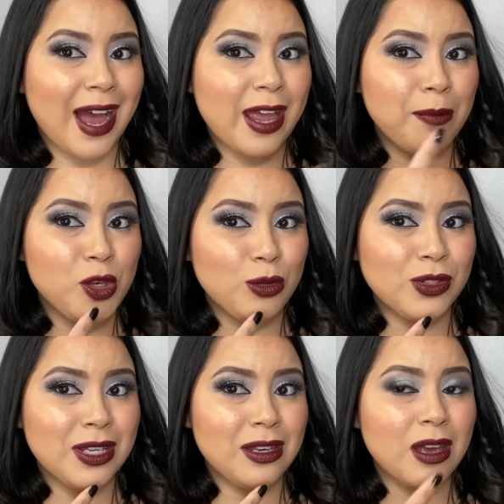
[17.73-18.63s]
I am
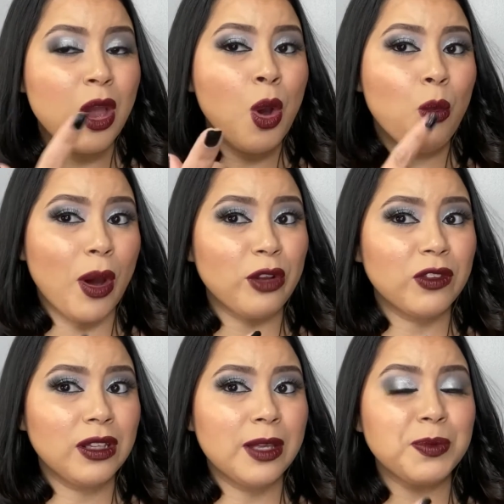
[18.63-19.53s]
using one
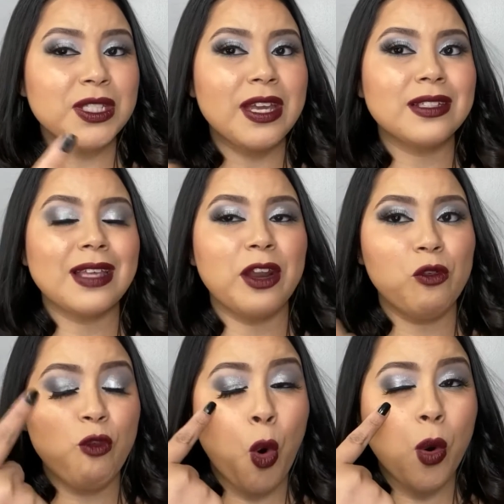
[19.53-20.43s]
of the lipsticks and
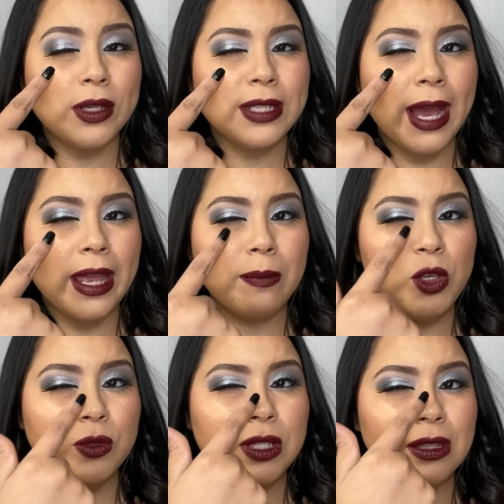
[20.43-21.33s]
of course I am
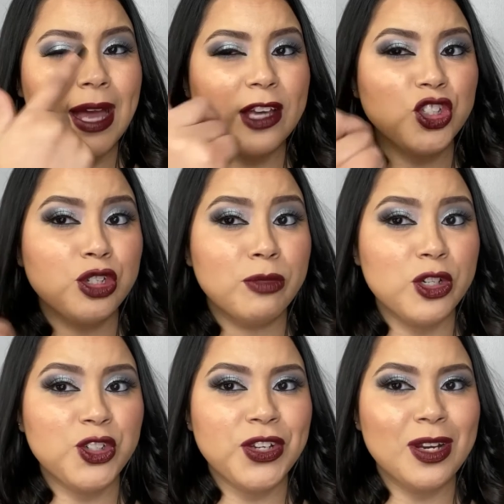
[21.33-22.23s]
using that
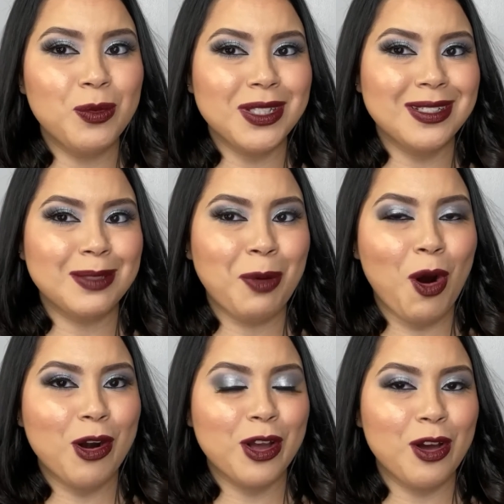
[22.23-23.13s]
shimmery shade which is
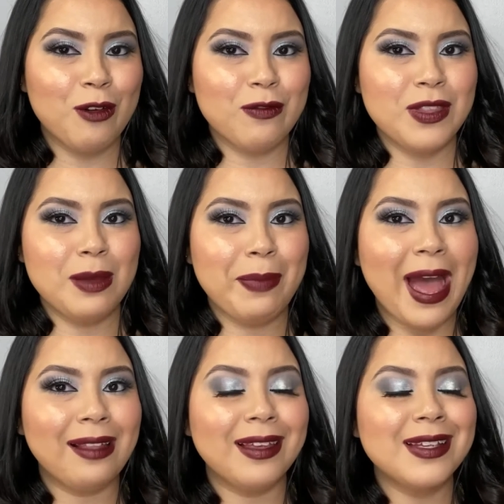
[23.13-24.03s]
part of the
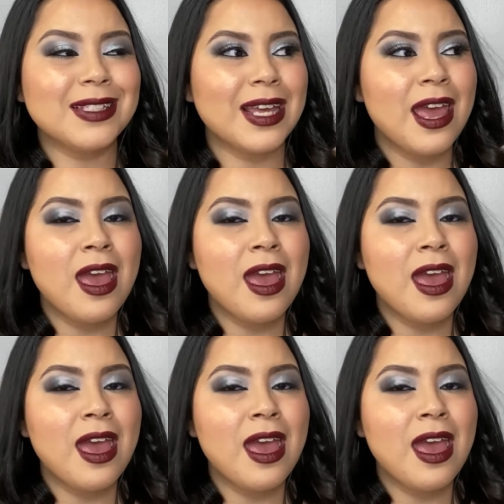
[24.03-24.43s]
palette.